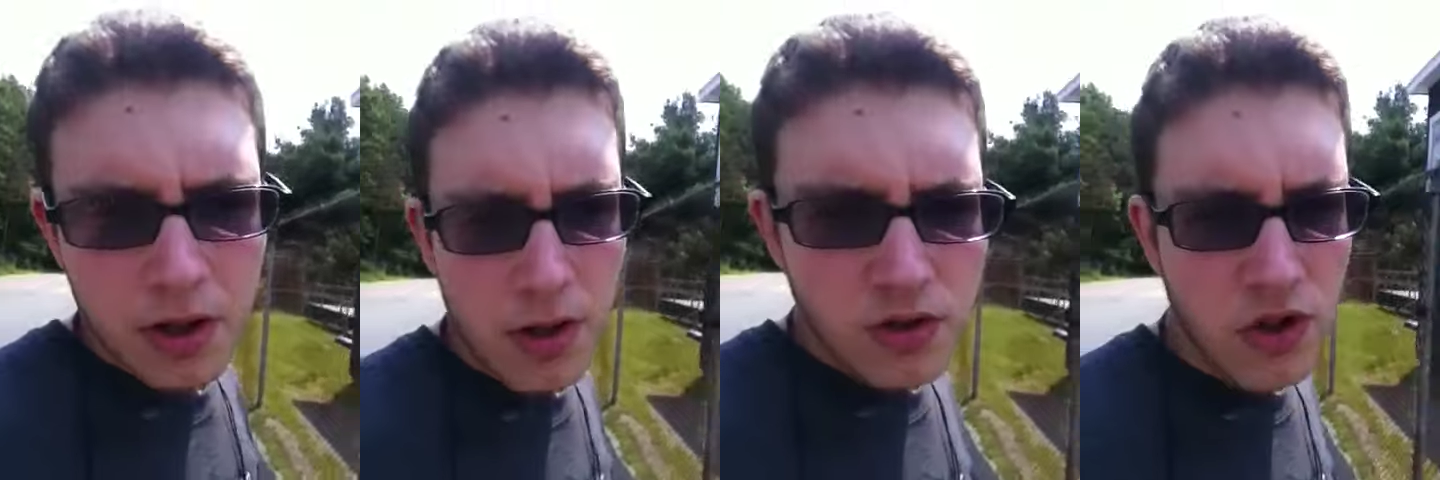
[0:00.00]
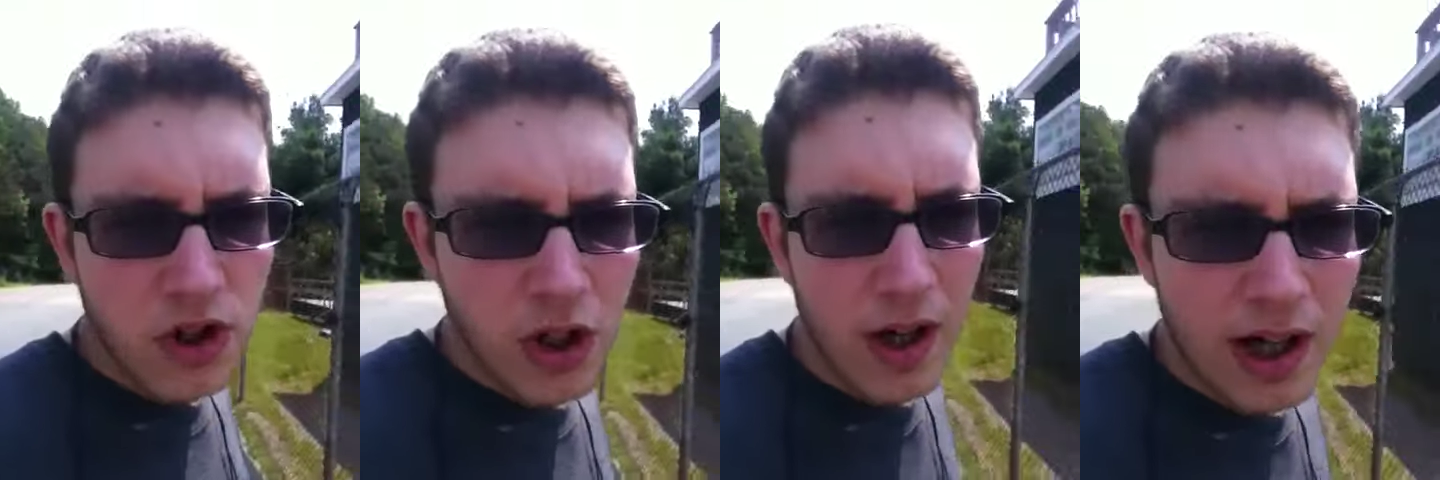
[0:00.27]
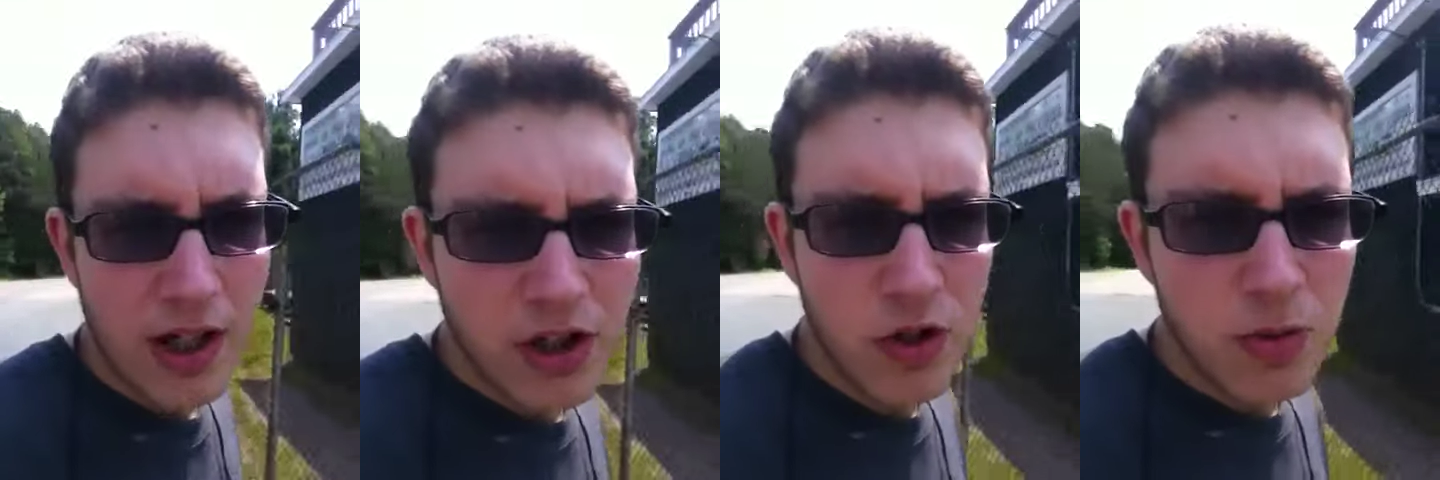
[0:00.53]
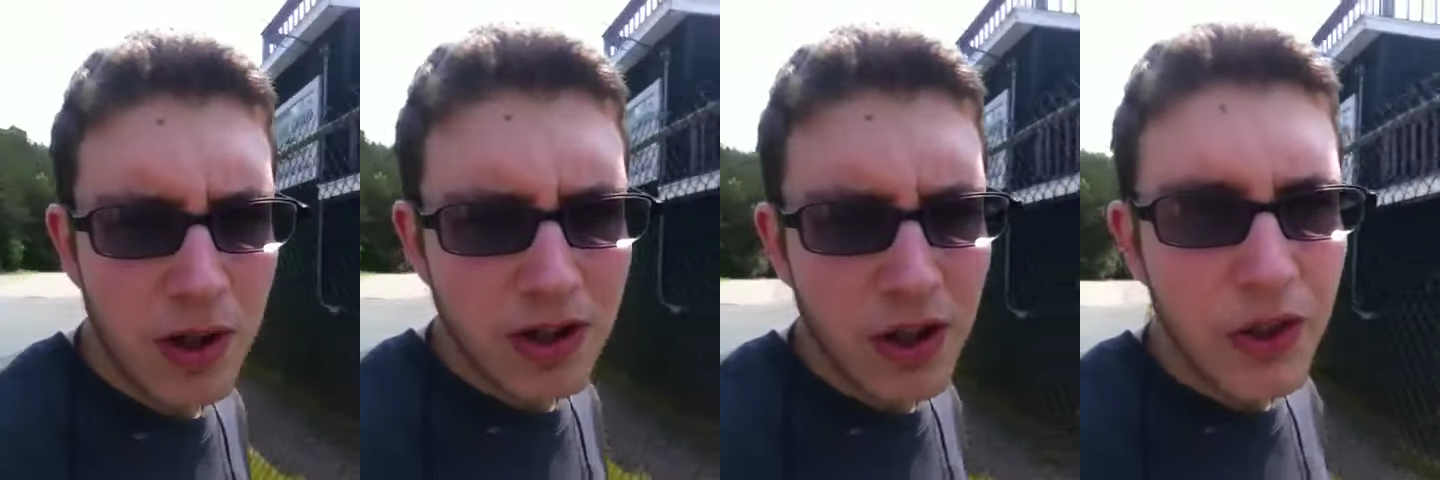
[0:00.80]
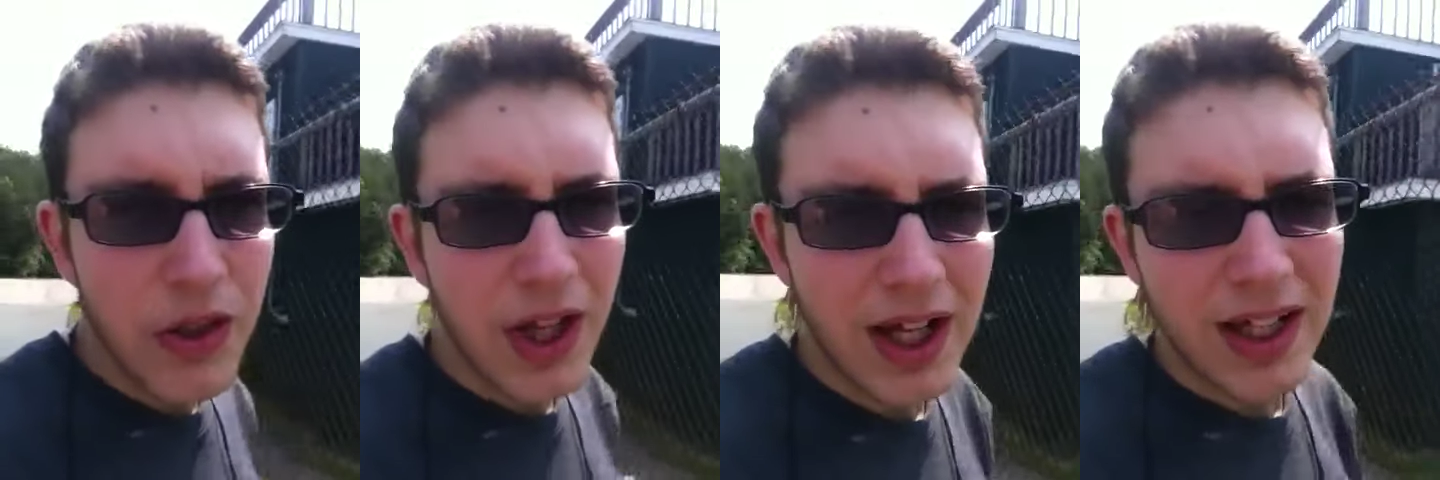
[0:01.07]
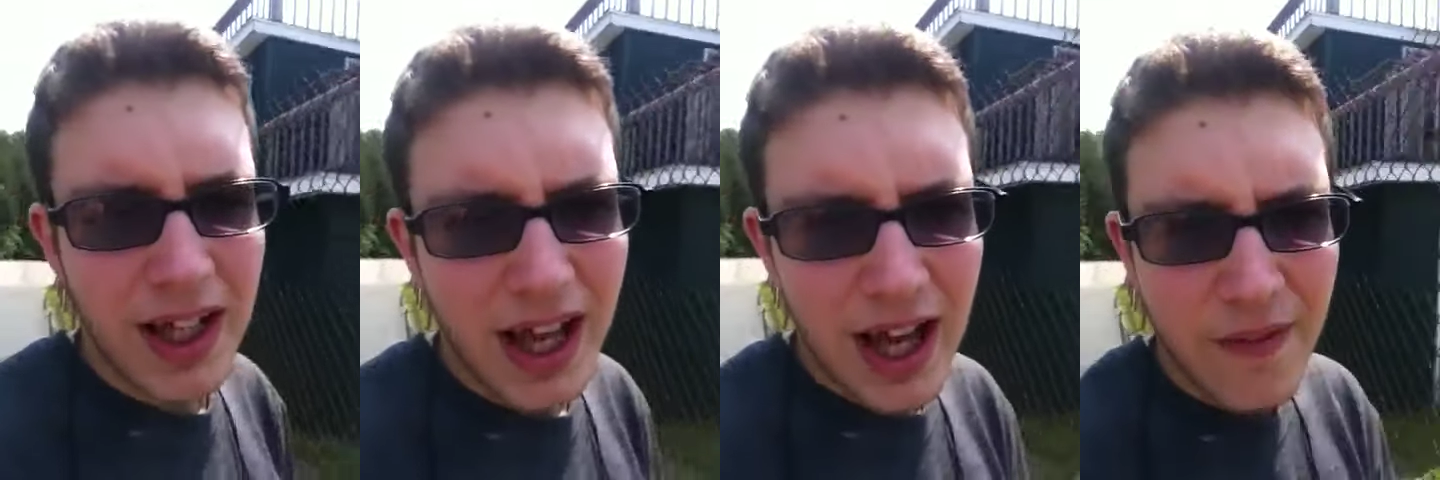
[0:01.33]
So I just wanted to
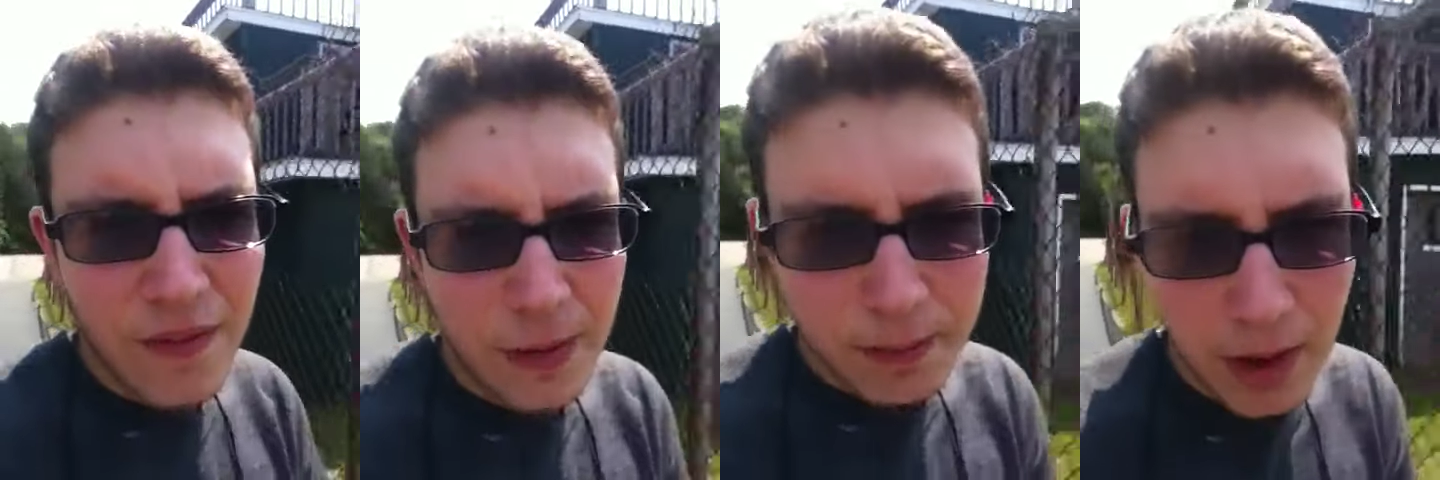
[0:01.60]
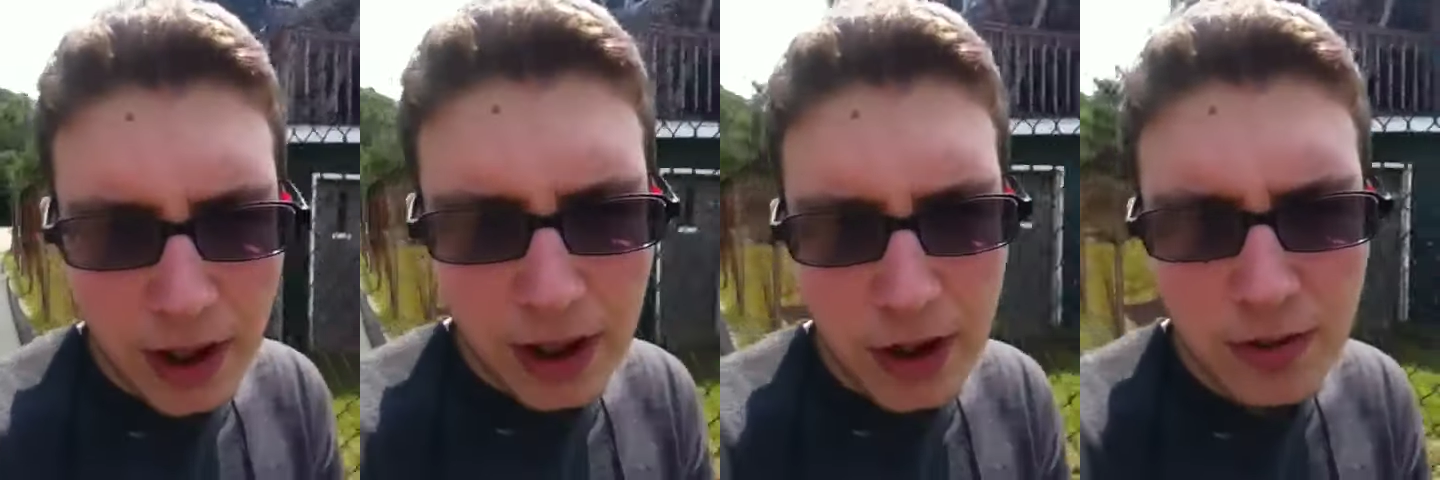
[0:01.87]
thank everybody